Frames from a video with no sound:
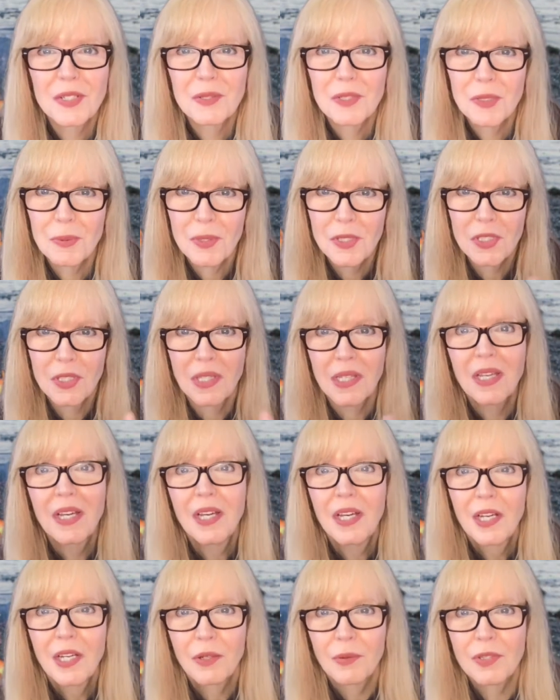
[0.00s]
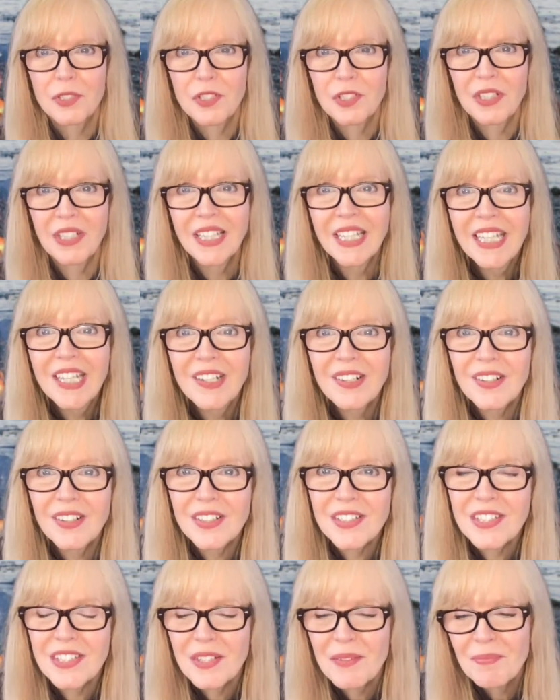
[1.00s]
especially Christian
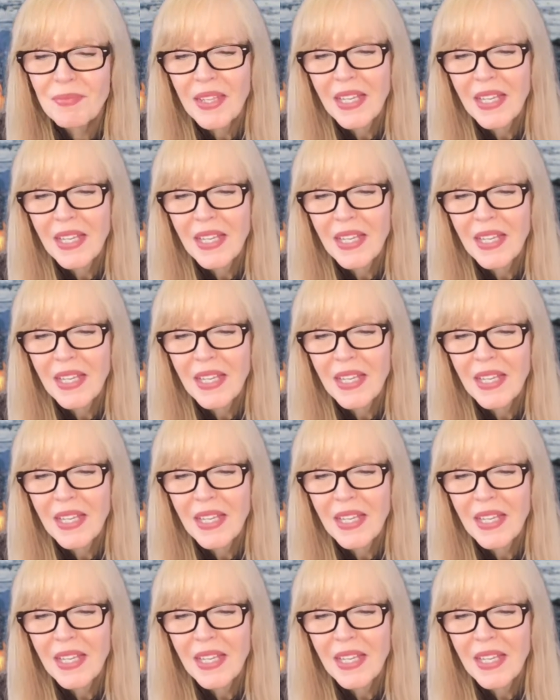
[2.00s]
leaders